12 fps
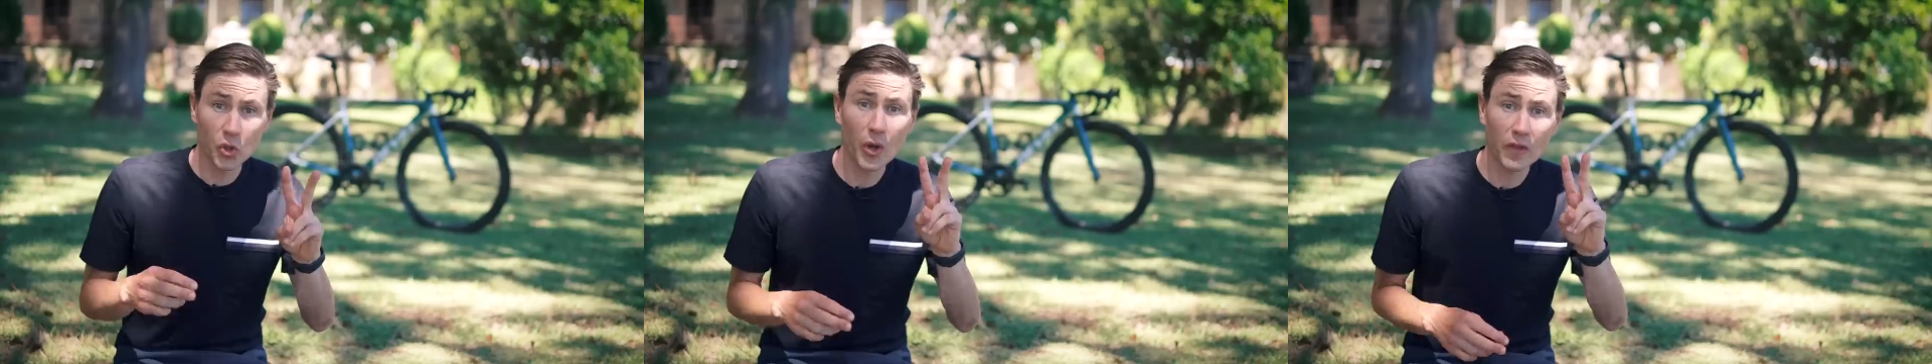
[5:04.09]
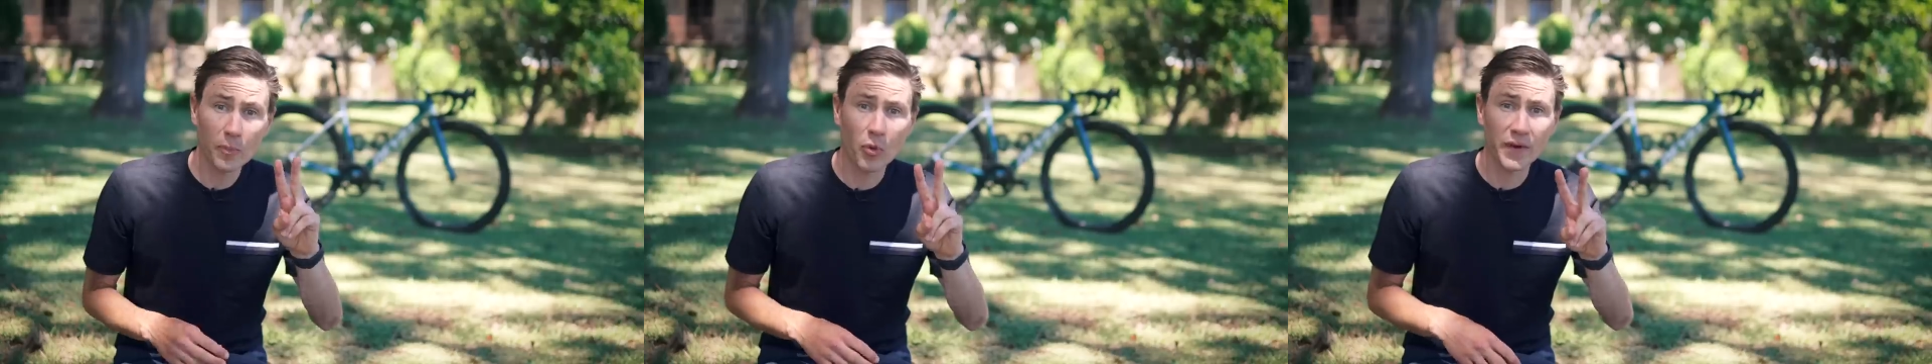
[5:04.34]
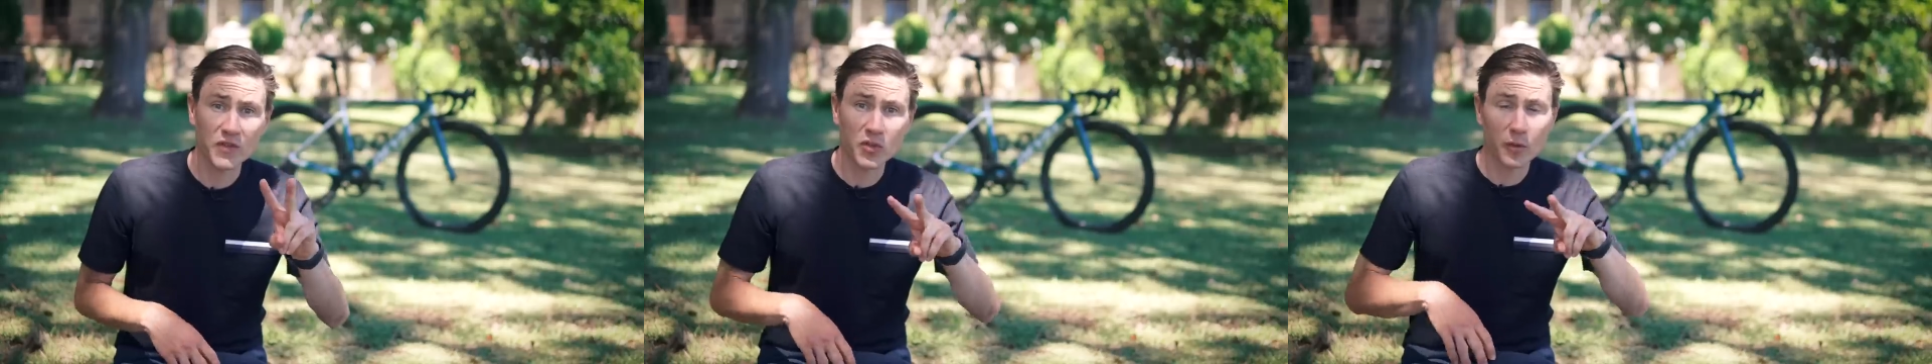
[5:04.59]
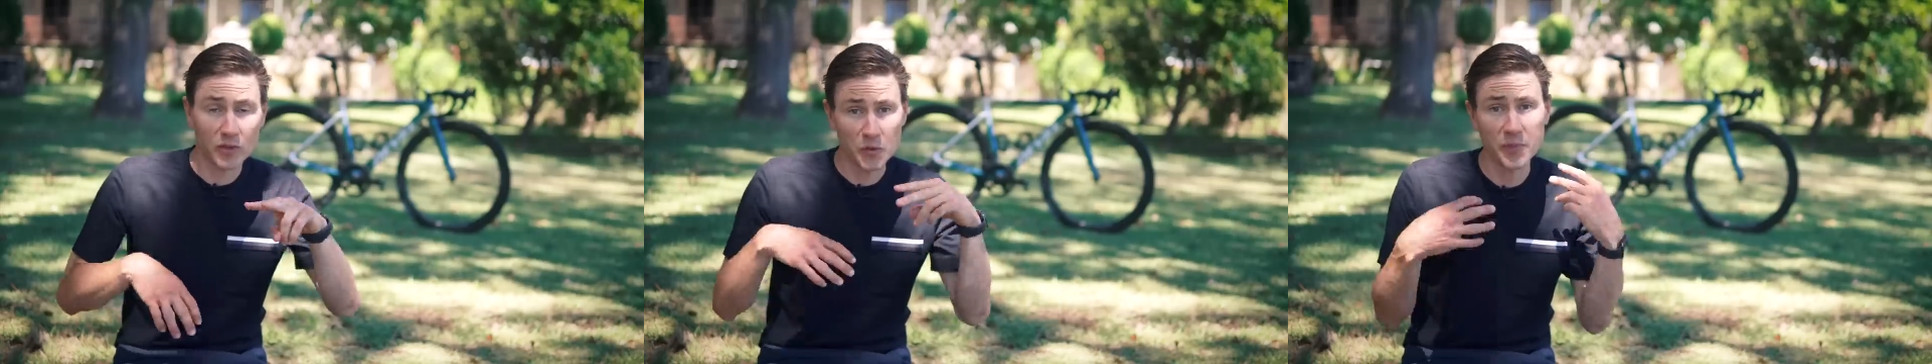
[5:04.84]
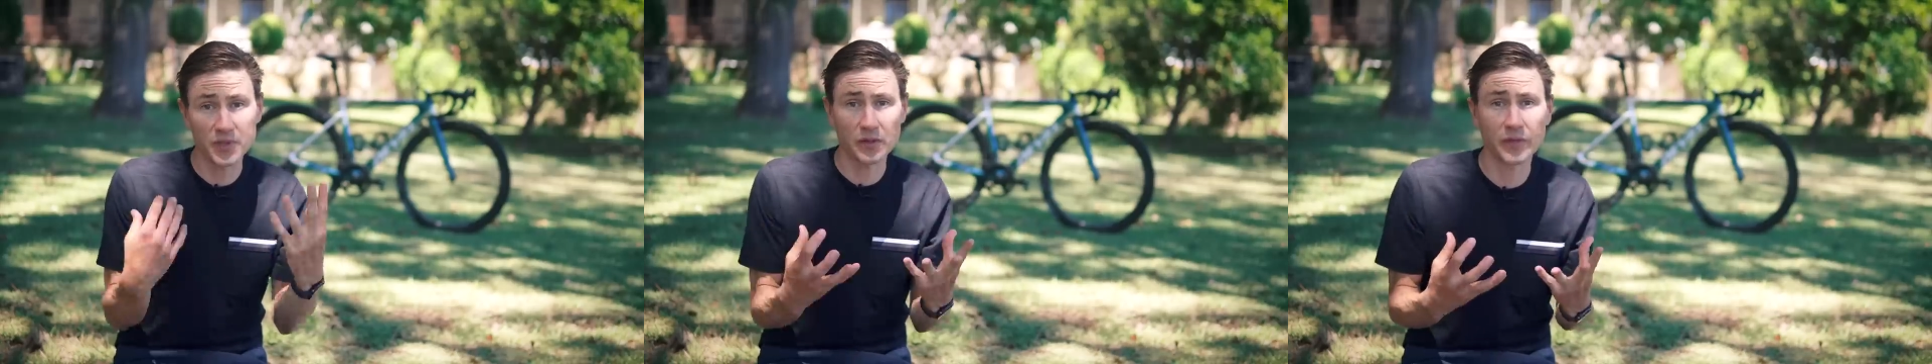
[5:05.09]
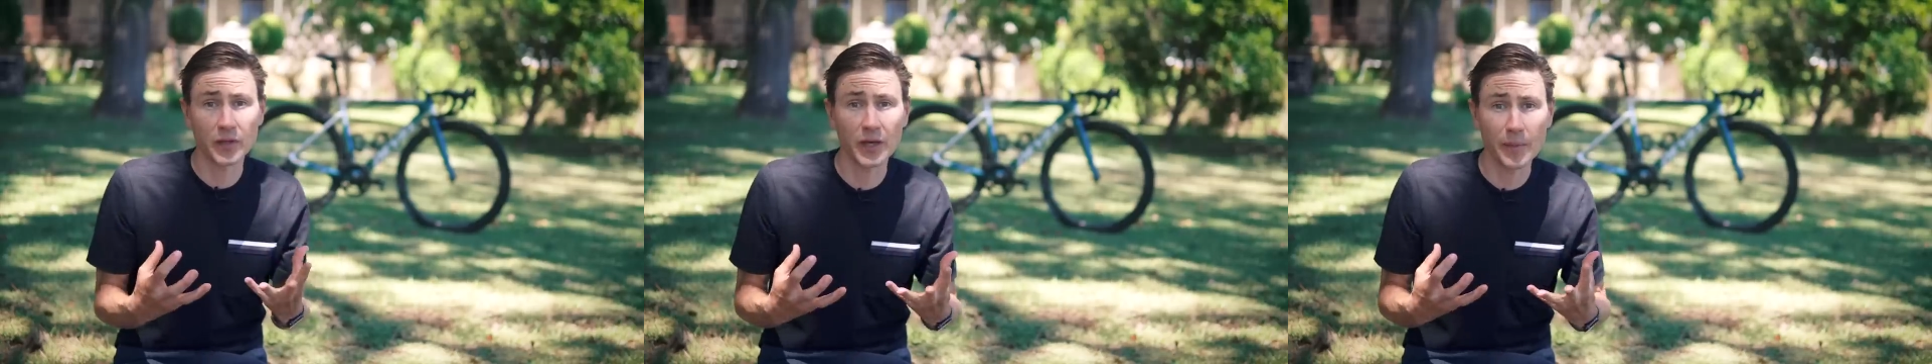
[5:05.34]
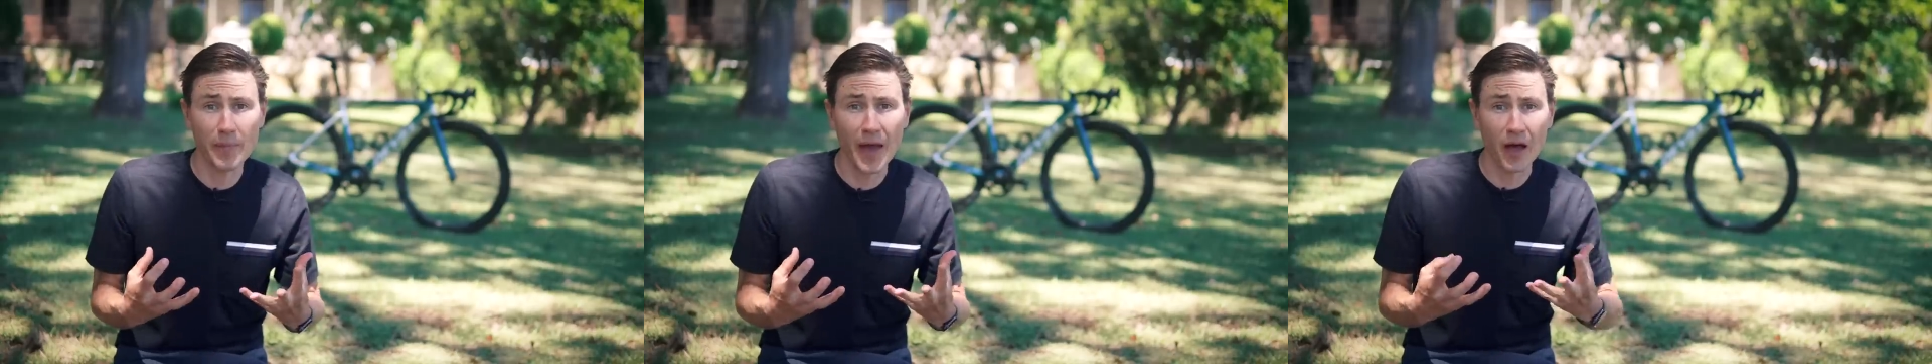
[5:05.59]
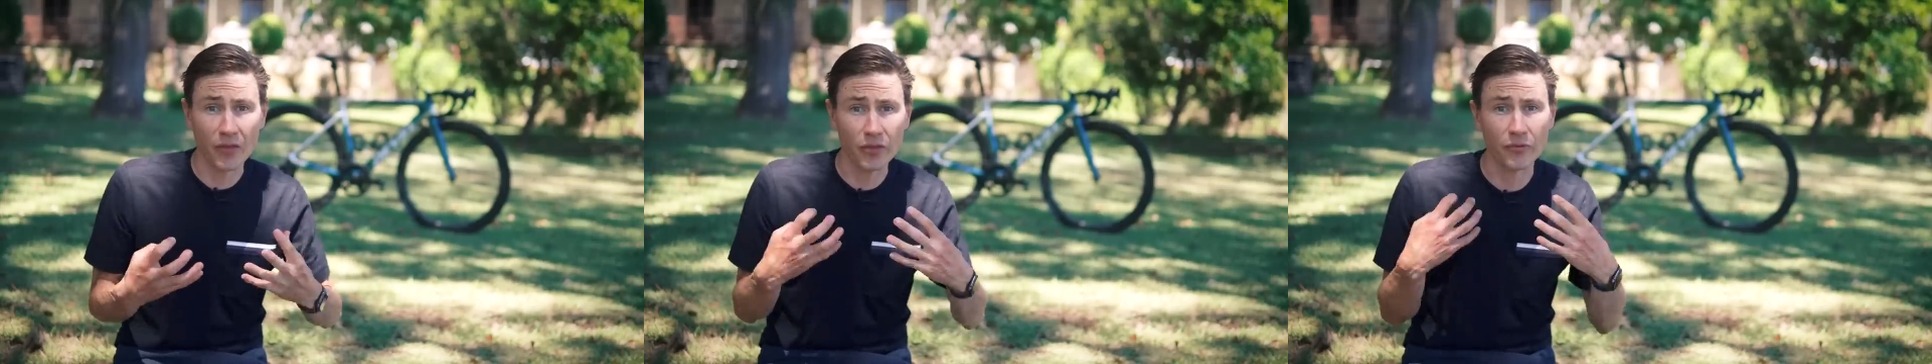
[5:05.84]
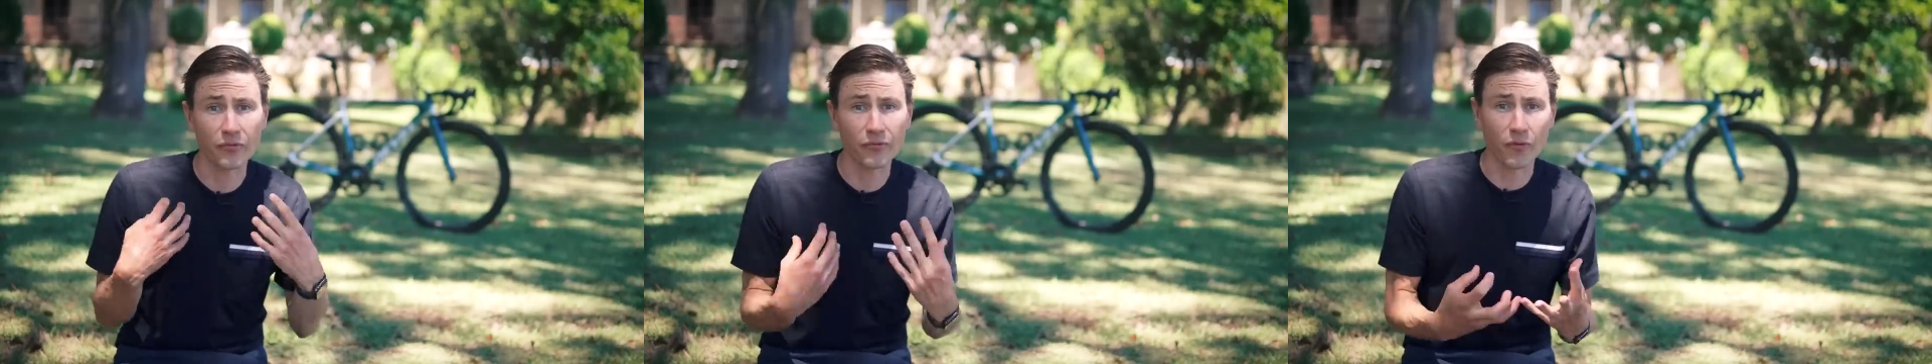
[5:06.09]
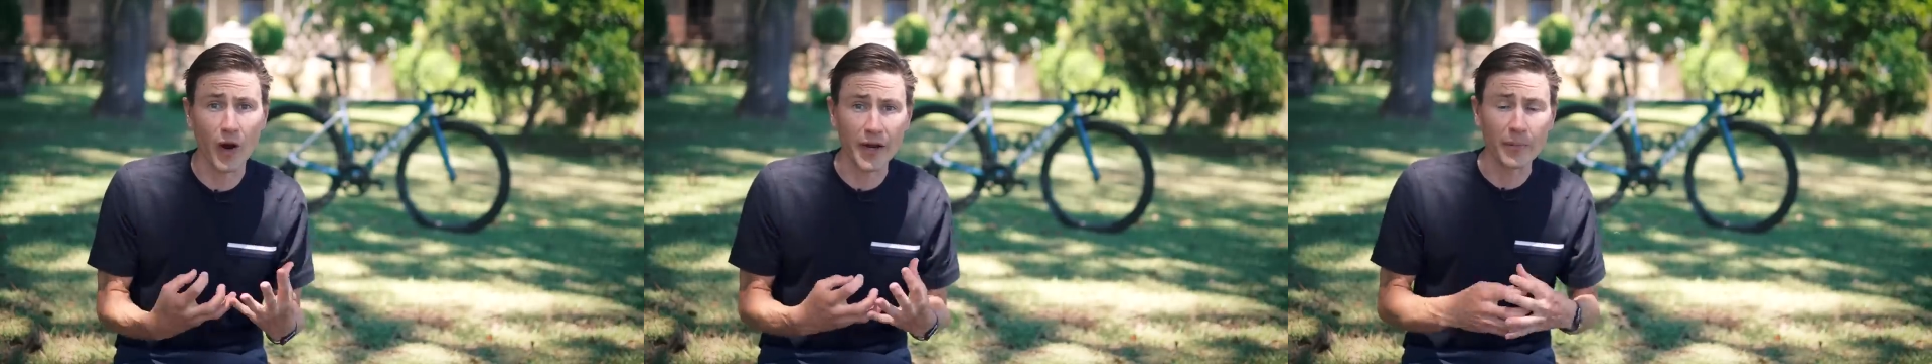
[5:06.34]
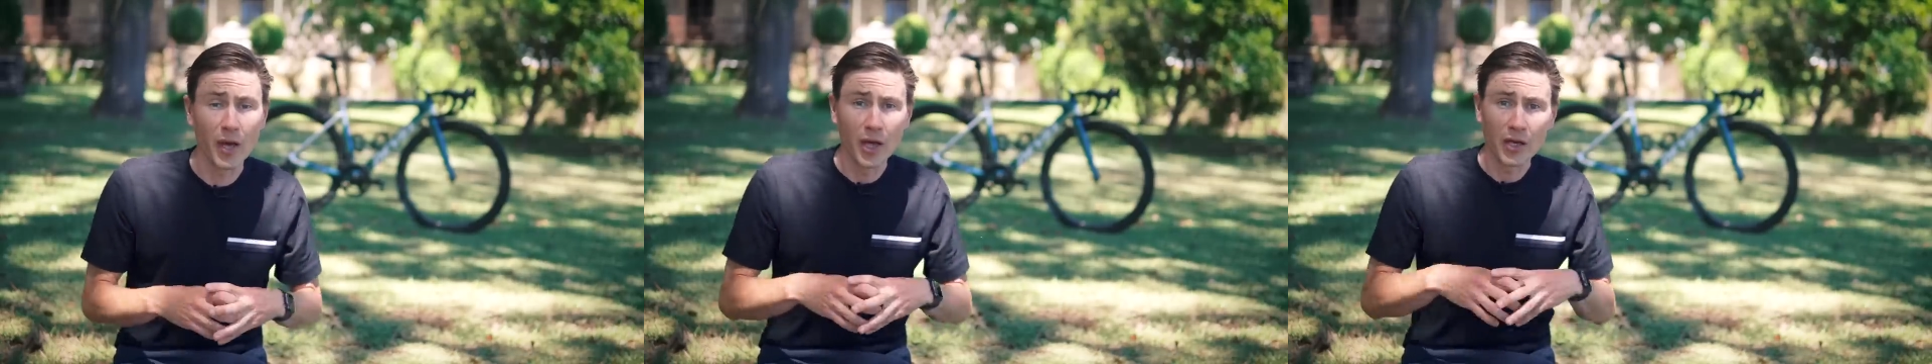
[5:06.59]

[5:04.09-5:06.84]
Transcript: Two other points specifically about the frame.